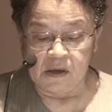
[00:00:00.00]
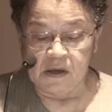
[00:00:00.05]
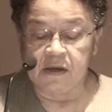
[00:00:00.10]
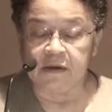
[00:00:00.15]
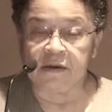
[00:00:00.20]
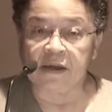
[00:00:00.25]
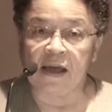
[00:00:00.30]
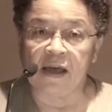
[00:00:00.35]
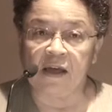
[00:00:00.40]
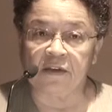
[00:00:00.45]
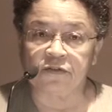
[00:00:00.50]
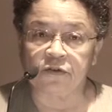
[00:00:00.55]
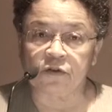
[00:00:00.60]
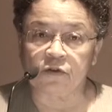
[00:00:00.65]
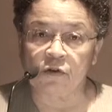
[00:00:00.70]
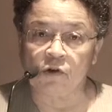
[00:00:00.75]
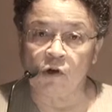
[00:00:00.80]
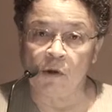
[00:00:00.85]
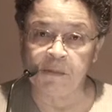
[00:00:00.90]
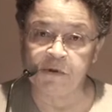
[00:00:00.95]
It has
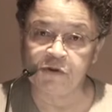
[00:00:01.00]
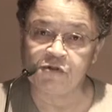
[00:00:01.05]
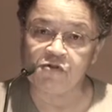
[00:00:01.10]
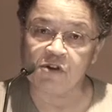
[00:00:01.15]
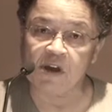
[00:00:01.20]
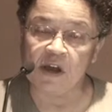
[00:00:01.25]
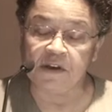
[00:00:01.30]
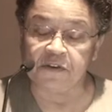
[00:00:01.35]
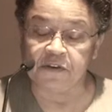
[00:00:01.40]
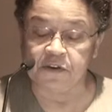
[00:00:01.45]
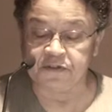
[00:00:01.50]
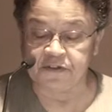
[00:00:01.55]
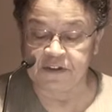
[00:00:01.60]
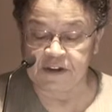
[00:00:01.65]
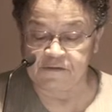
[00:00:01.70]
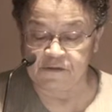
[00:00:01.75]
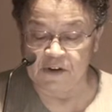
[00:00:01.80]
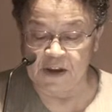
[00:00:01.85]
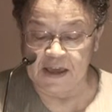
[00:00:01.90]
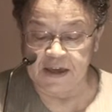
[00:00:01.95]
commentary under
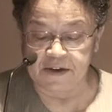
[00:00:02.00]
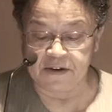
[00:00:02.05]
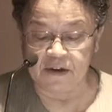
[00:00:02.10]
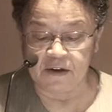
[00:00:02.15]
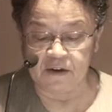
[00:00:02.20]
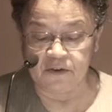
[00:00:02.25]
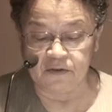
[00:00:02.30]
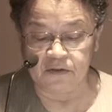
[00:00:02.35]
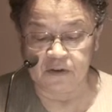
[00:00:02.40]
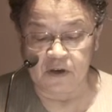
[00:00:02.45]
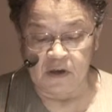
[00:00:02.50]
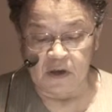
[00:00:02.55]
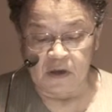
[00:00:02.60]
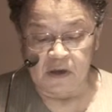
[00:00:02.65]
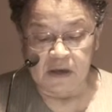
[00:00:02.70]
seven headings